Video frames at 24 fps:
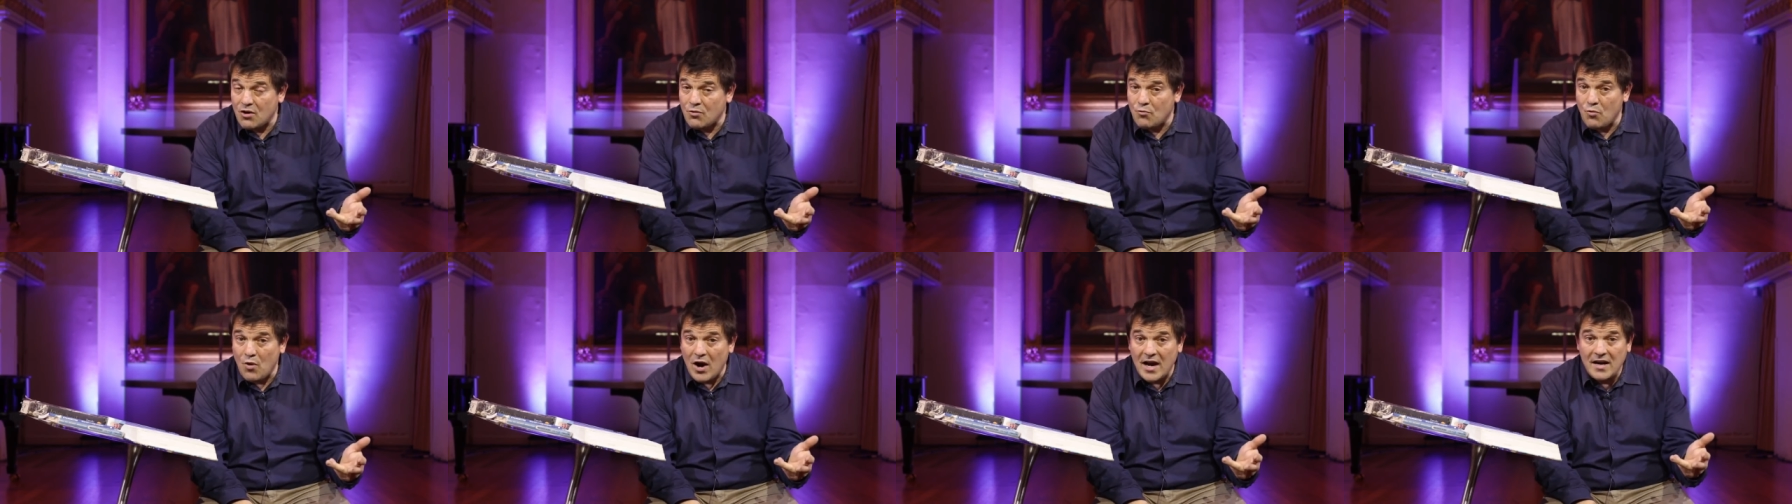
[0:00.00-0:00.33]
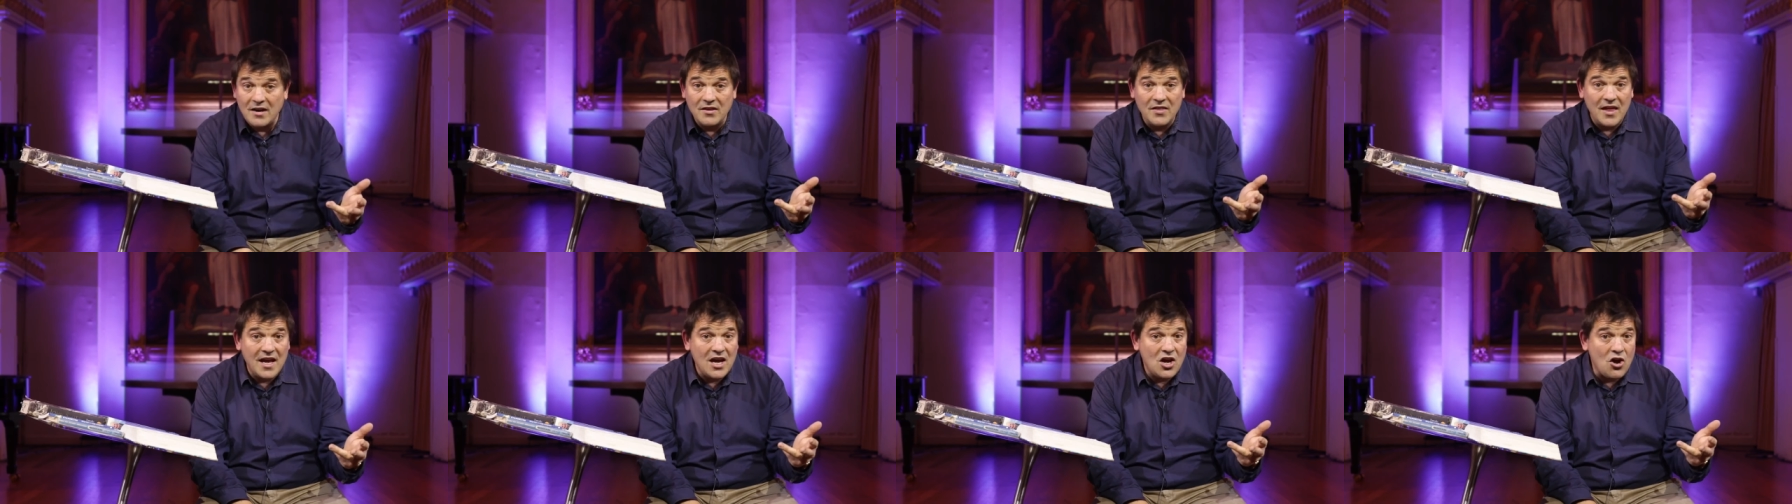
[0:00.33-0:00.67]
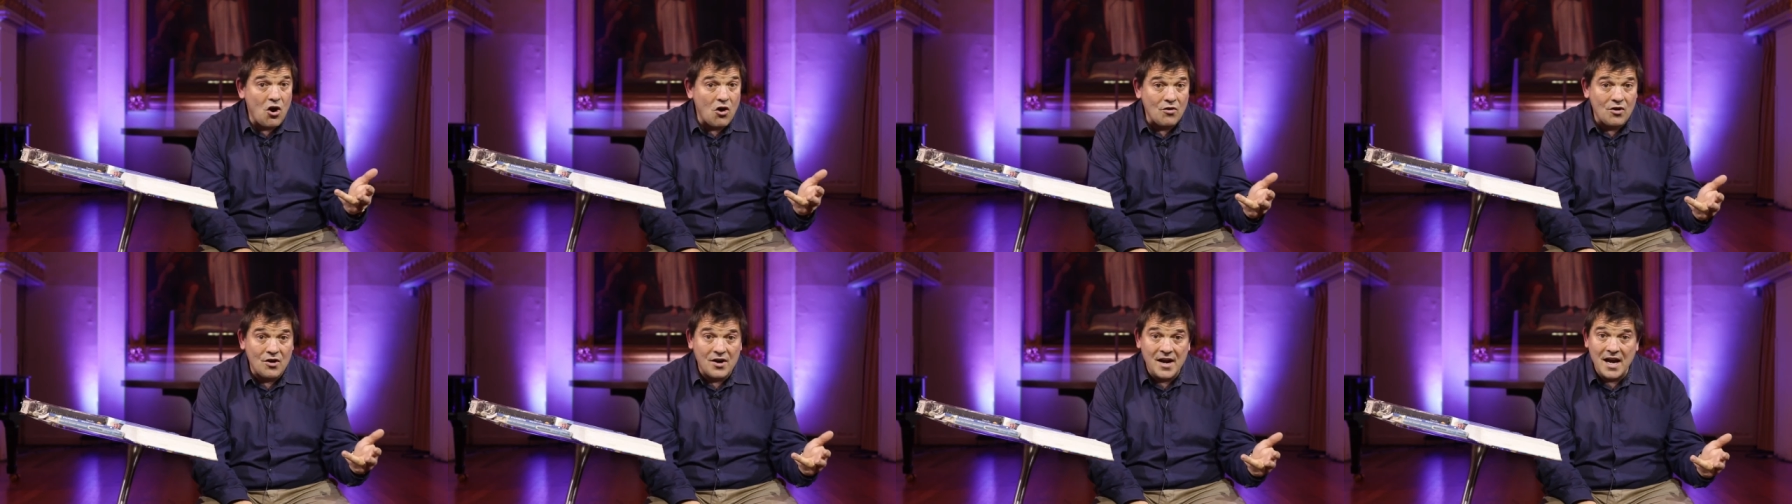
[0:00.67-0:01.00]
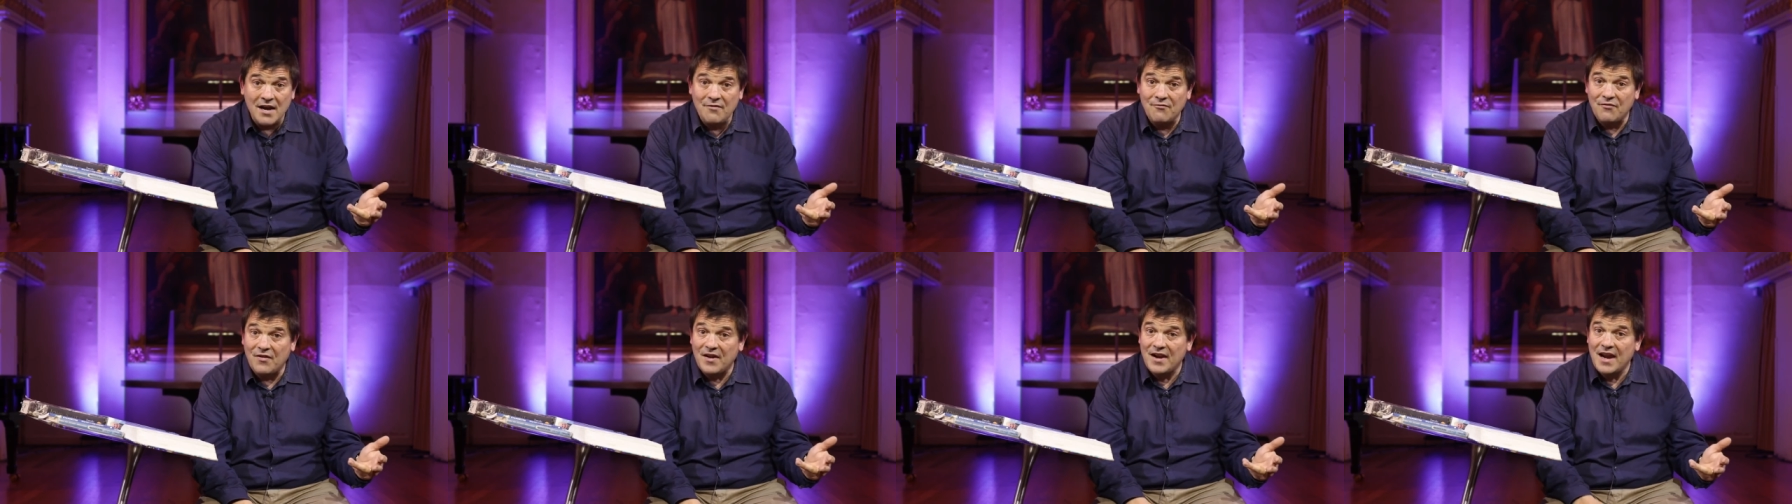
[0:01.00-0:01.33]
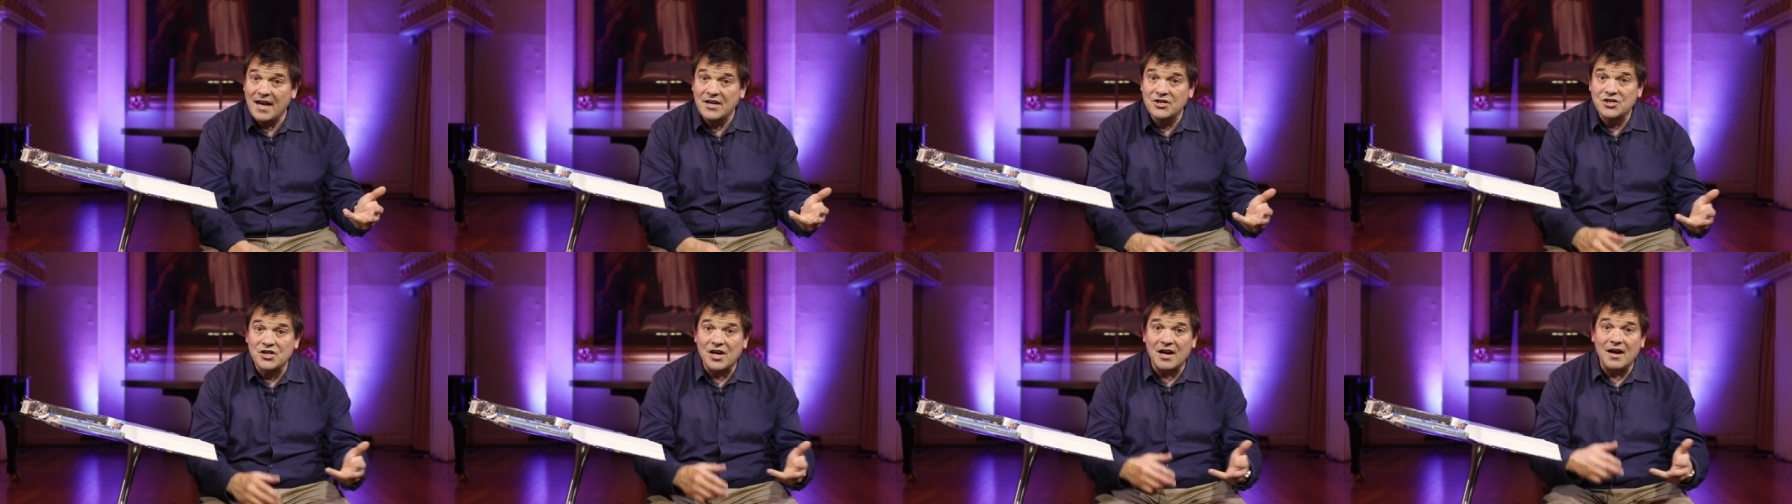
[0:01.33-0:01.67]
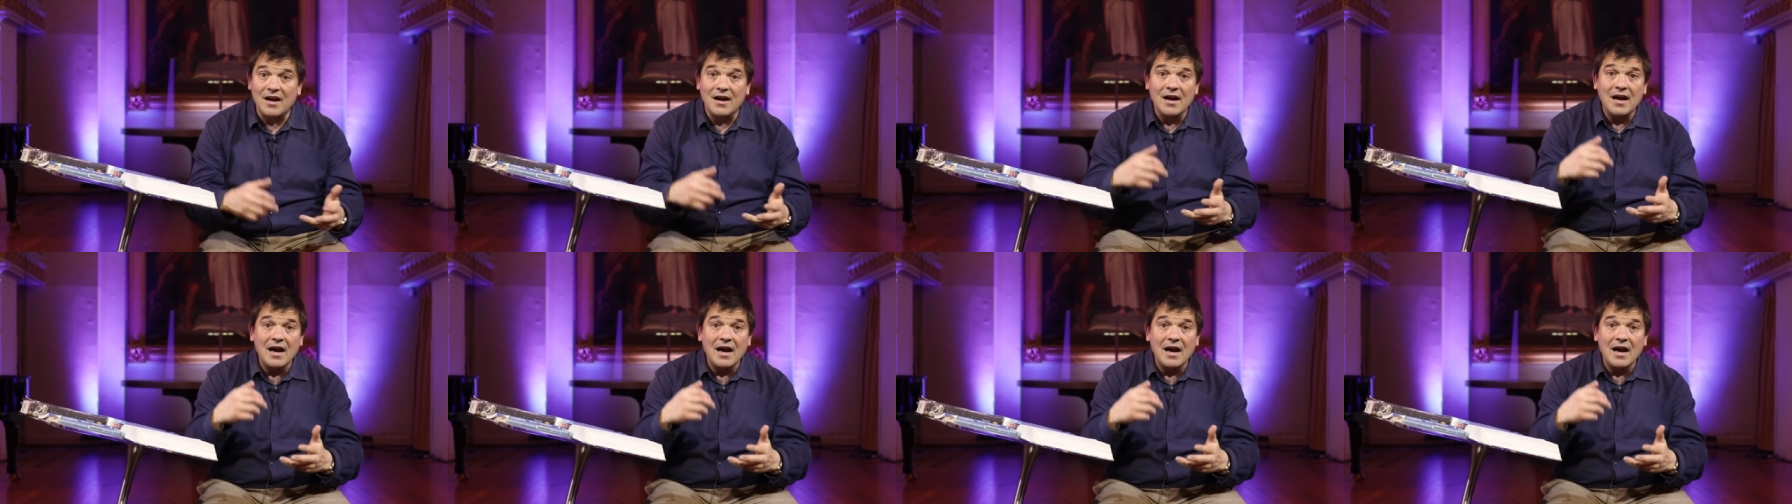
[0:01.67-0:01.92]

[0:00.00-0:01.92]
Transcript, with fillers: where do they congregate for leisure?